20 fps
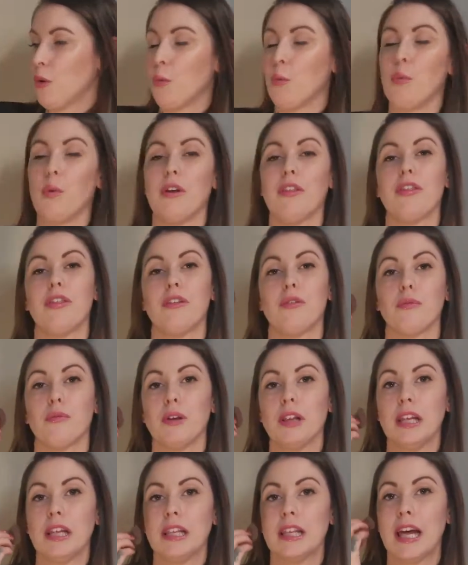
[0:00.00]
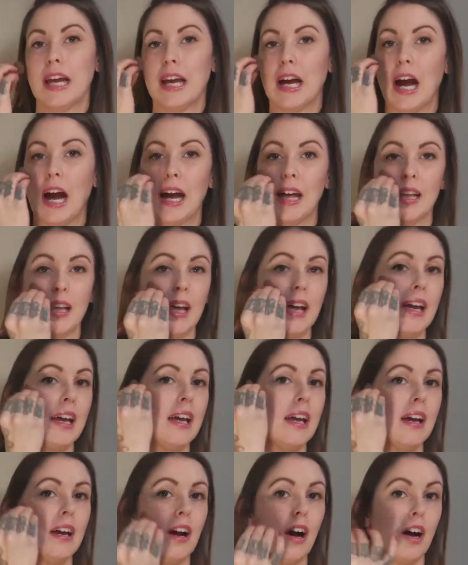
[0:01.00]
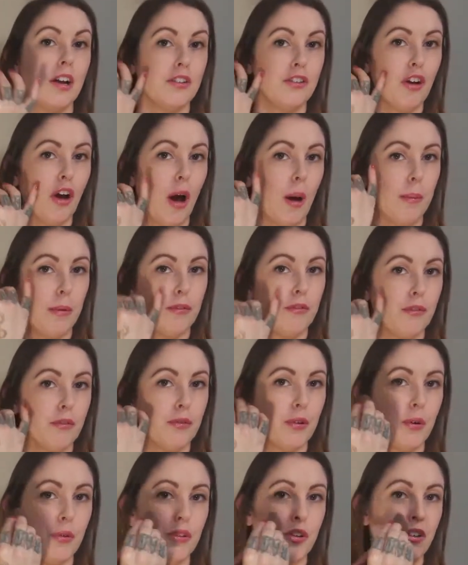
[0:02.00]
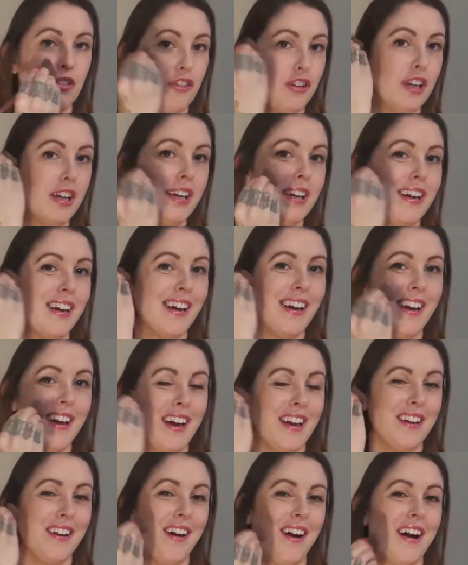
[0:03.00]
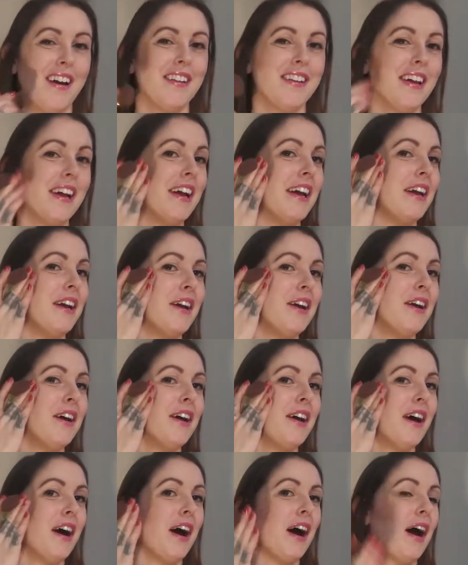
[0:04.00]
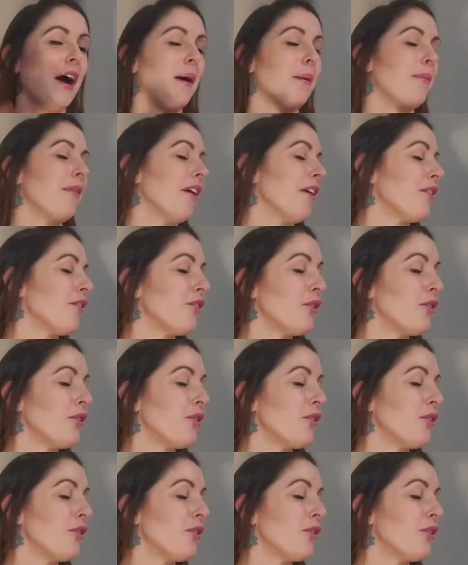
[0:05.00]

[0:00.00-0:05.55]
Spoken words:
with the really light highlight on top of your rosy cheek and highlight there.